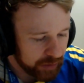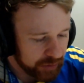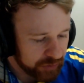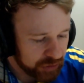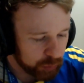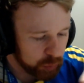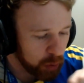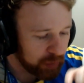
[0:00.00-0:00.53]

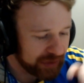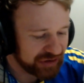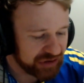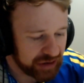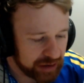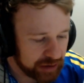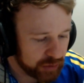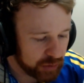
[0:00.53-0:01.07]
to what we
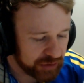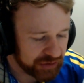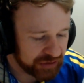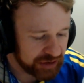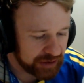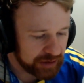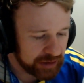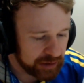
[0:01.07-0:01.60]
see across
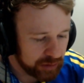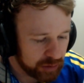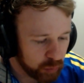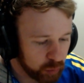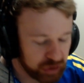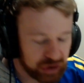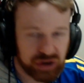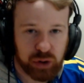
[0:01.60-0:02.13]
Sydney,
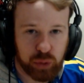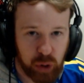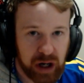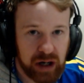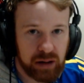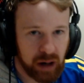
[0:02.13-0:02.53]
which is great.